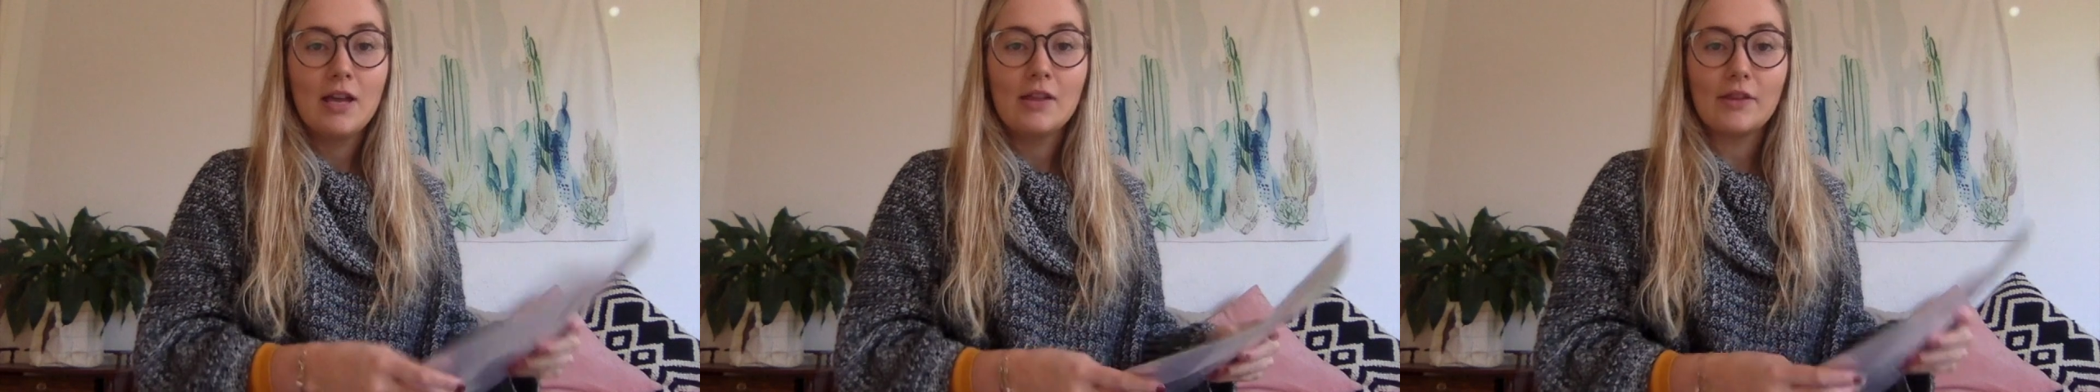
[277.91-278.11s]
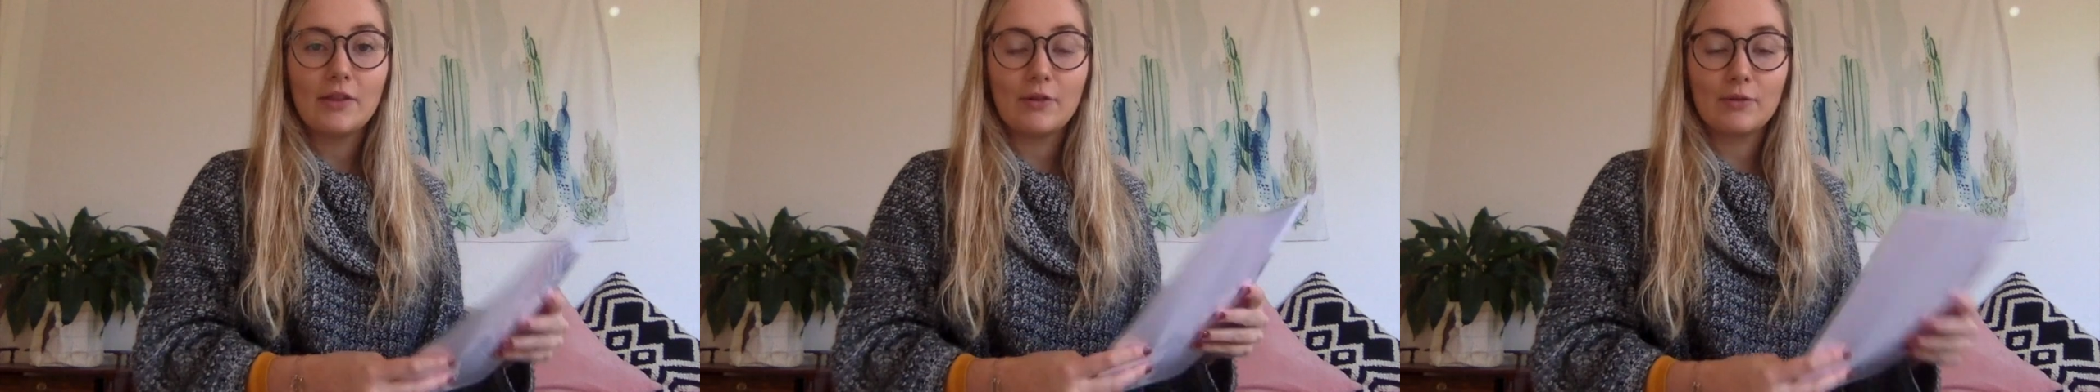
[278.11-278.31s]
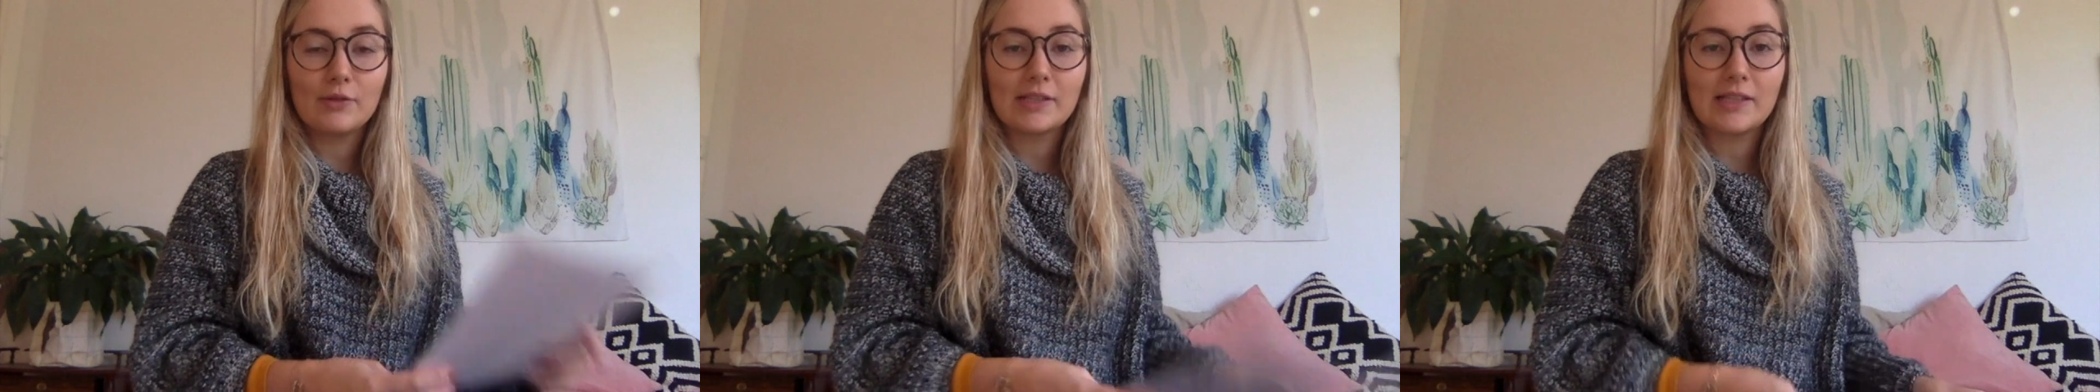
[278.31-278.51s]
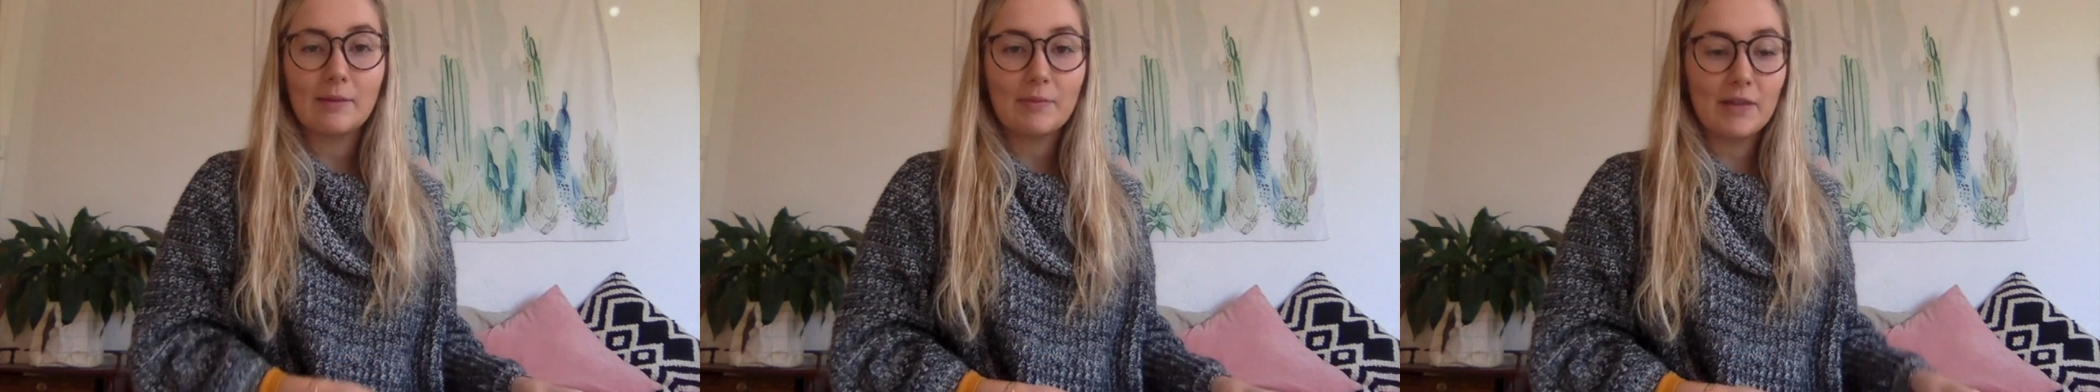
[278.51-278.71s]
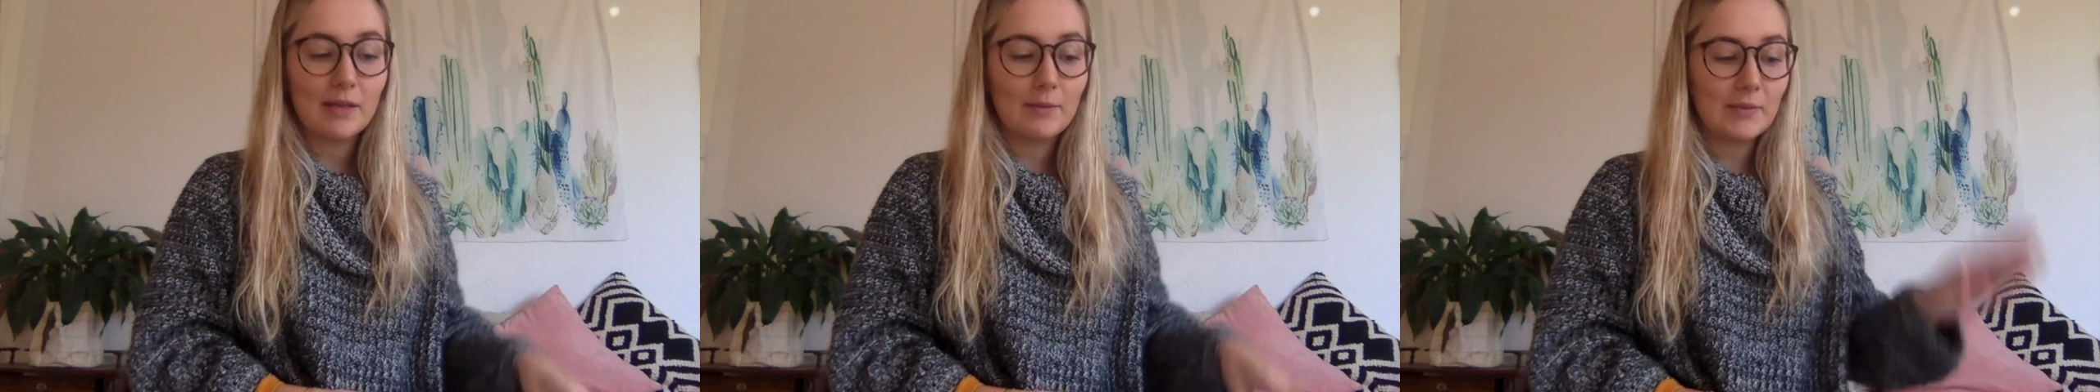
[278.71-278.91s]
that there was
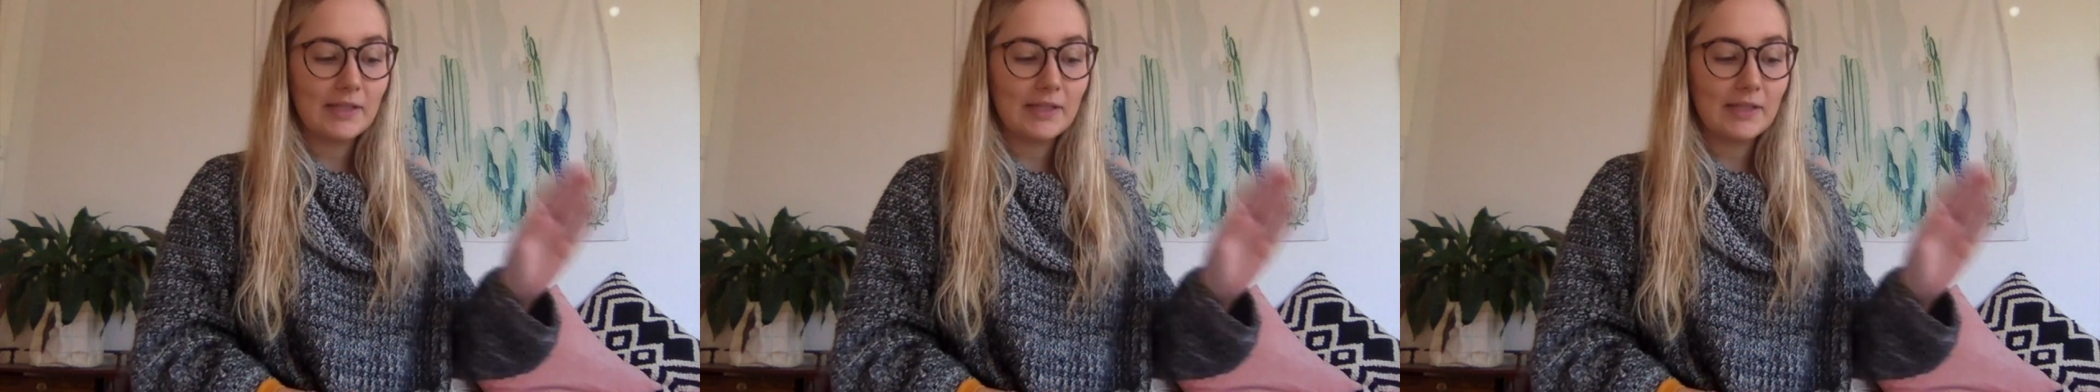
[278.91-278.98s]
something